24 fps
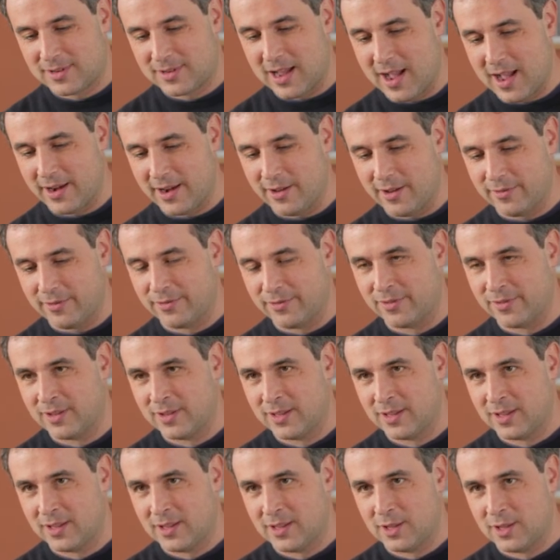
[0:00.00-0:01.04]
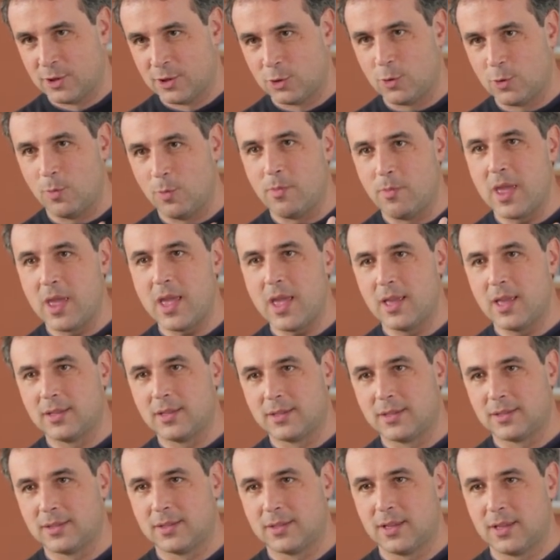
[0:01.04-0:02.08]
kind of to
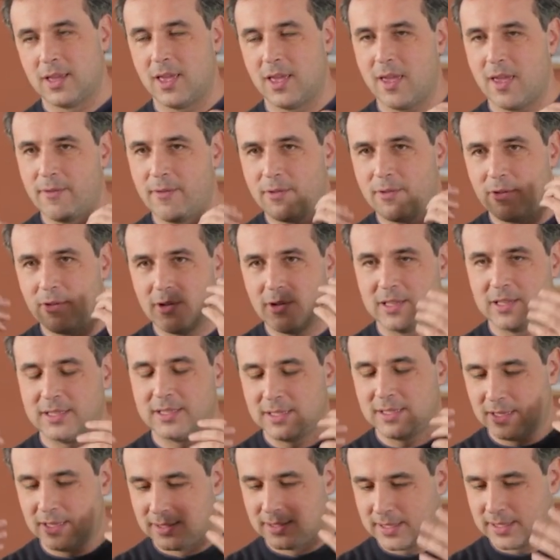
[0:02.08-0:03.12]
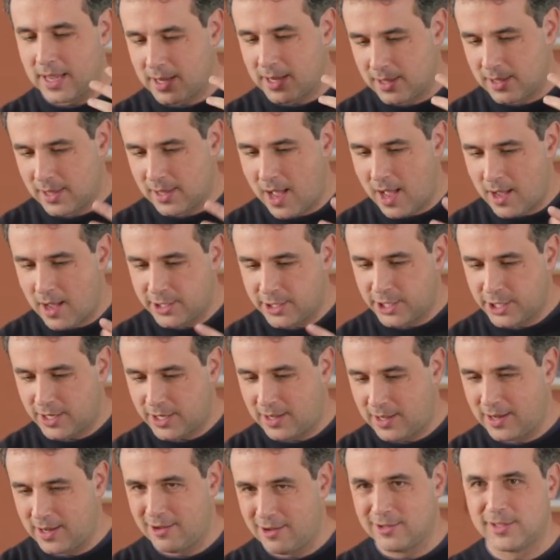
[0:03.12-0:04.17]
miss if you are still
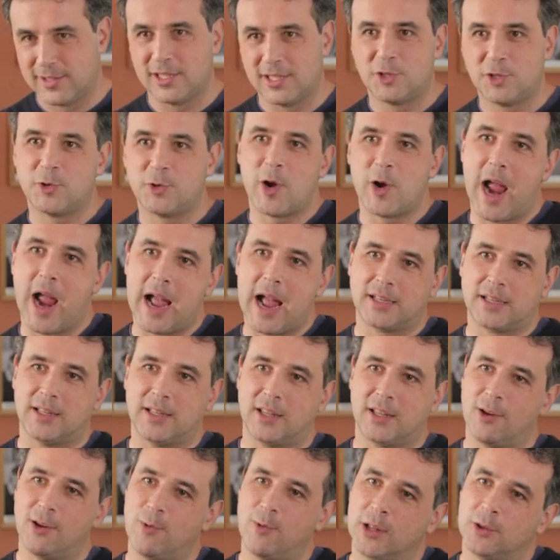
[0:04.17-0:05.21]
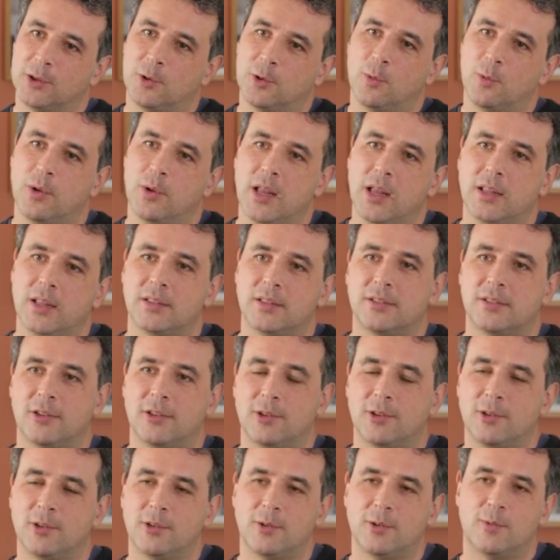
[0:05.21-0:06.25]
psychologically on this track that you want to win,
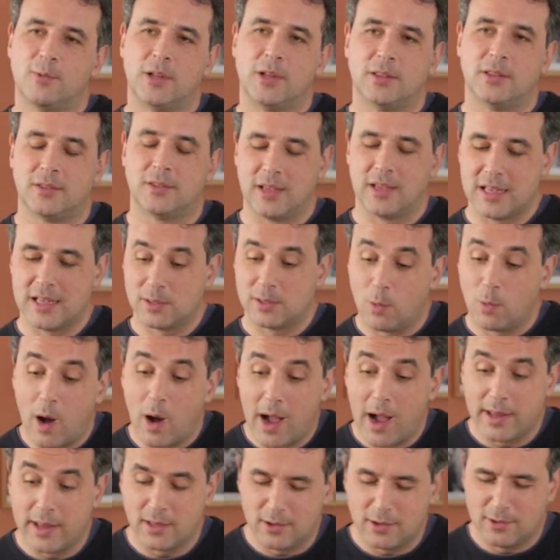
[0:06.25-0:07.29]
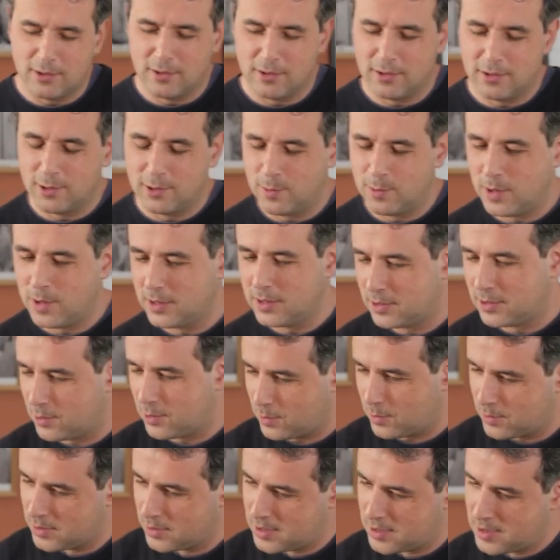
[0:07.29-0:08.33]
you want, as white, you want
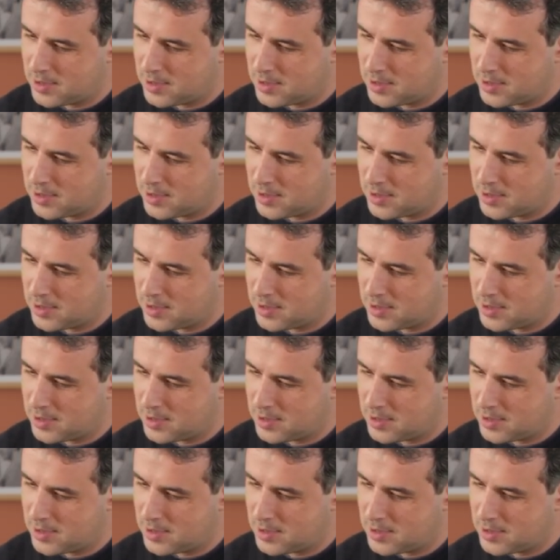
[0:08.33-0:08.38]
to